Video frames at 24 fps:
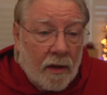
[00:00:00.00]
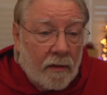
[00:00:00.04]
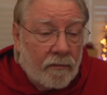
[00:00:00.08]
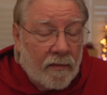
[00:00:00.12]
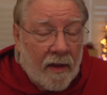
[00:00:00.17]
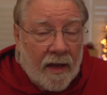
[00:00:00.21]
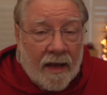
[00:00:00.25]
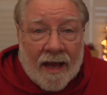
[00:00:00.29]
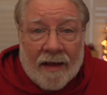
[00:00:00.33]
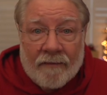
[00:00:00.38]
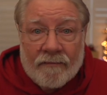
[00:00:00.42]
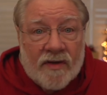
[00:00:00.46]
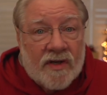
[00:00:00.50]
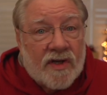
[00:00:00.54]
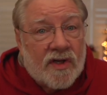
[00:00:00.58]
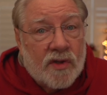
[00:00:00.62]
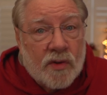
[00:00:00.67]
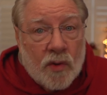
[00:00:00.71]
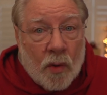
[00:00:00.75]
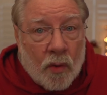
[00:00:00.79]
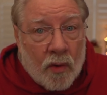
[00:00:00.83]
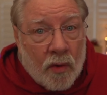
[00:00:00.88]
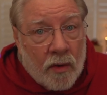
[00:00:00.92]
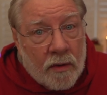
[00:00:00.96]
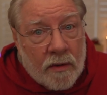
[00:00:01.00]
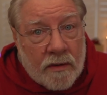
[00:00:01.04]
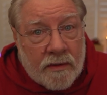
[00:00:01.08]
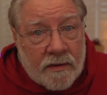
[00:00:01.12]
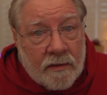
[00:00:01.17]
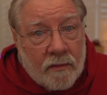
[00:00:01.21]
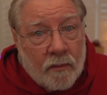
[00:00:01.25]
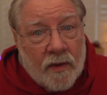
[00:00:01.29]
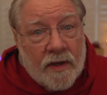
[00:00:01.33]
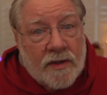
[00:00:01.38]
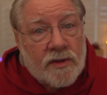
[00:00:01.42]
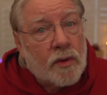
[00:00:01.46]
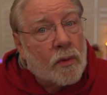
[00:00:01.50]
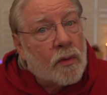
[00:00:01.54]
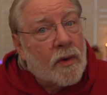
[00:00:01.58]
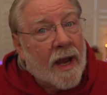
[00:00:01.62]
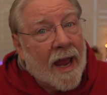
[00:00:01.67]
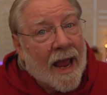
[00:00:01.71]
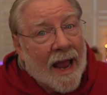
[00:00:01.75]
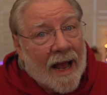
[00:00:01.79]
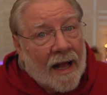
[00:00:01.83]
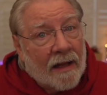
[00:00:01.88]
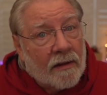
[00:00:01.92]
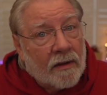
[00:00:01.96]
They have stores, which
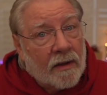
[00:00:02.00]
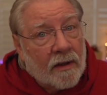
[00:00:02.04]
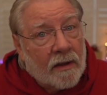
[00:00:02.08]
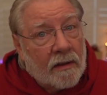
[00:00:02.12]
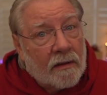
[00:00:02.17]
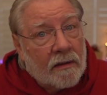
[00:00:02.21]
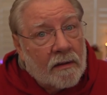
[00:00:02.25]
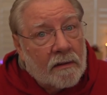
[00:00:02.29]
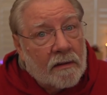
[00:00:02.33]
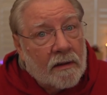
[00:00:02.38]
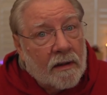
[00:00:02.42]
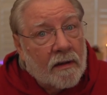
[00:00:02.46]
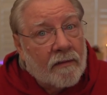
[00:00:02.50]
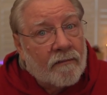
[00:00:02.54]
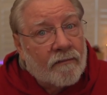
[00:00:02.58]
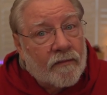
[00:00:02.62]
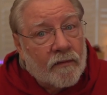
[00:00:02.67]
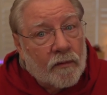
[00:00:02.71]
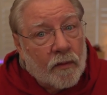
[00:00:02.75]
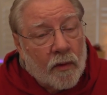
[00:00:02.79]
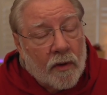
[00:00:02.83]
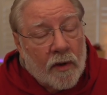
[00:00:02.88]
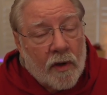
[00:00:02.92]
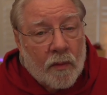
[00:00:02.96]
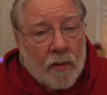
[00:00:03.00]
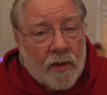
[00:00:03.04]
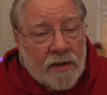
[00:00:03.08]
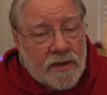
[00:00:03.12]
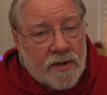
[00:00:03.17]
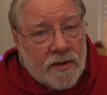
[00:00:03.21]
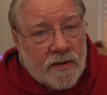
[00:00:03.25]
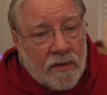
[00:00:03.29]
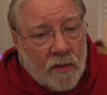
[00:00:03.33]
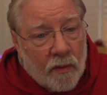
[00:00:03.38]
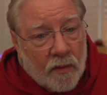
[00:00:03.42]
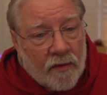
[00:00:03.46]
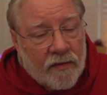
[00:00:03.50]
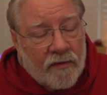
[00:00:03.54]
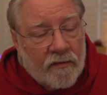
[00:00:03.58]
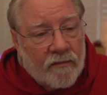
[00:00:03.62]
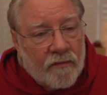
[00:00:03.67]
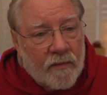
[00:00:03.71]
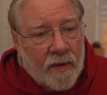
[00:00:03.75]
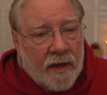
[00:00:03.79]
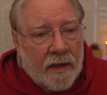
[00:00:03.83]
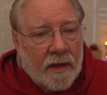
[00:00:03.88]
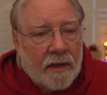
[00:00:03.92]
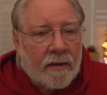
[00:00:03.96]
Ocala in Florida, which is north of
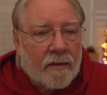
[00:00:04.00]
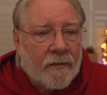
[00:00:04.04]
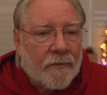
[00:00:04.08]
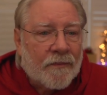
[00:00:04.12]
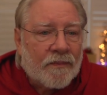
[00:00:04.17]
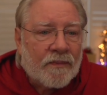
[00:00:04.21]
me,